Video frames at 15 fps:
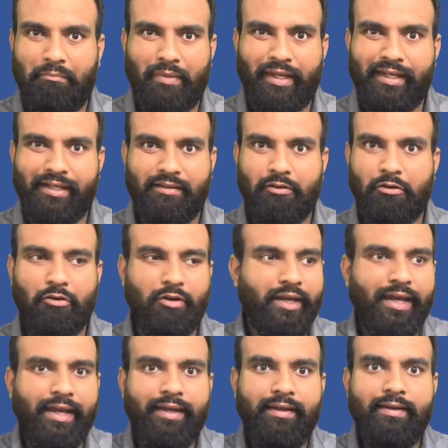like,
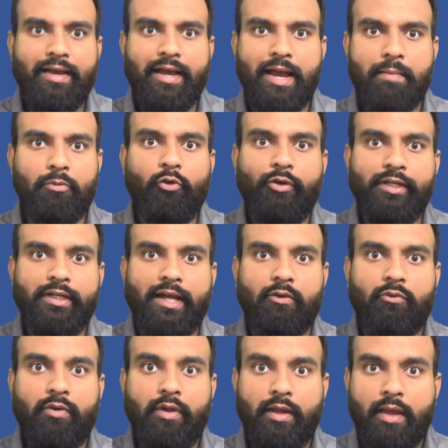okay, I'm going
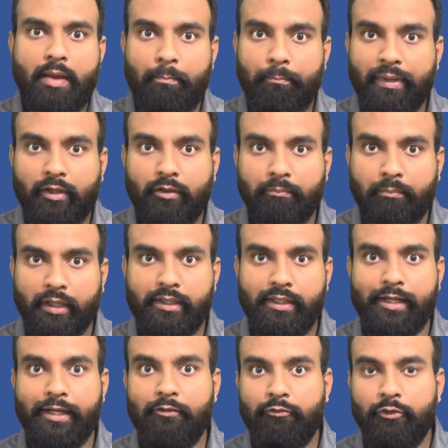now. But
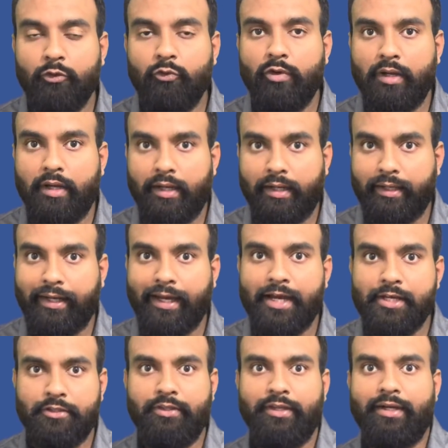if you
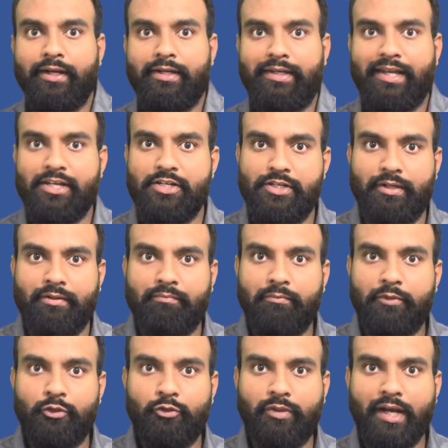catch their attention,
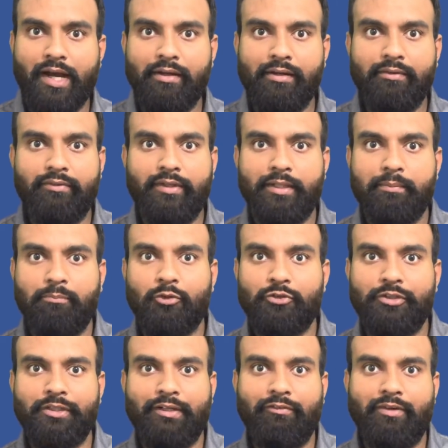you garner their
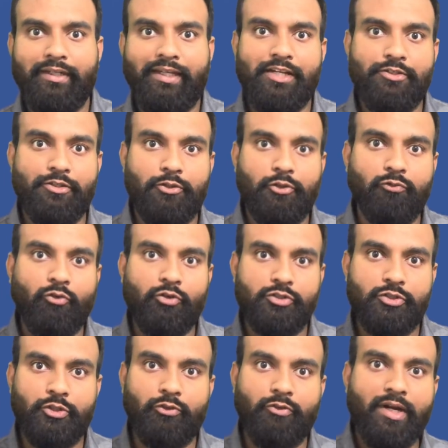positive attention
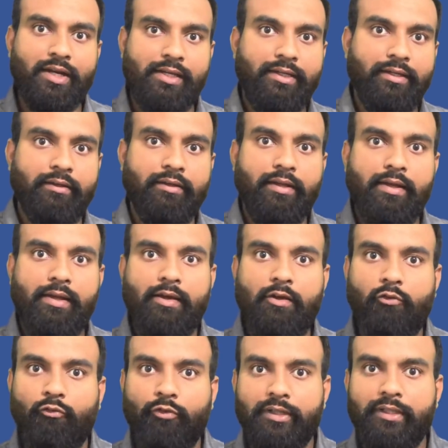towards your article
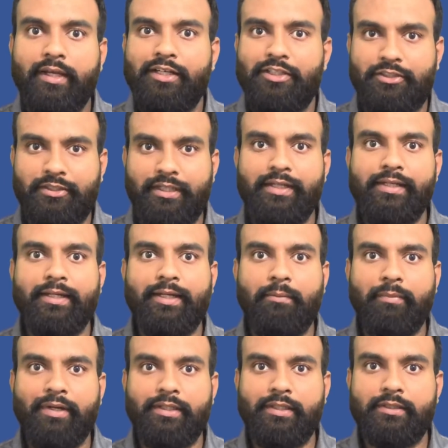with stunning
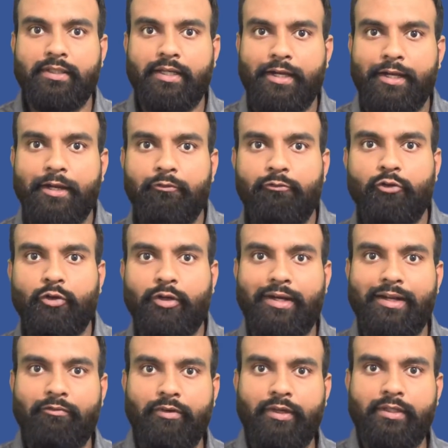images,
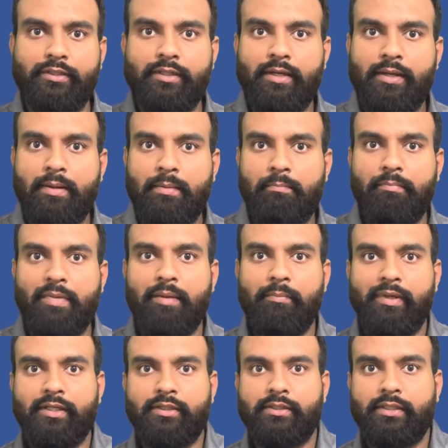infographics,
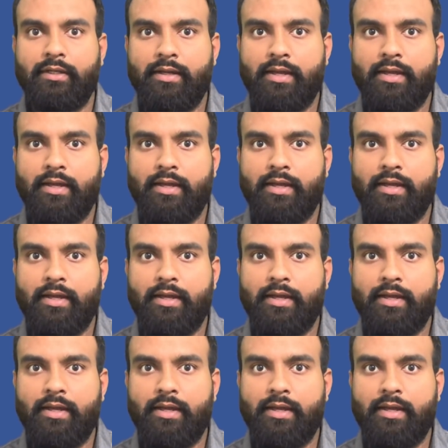memes,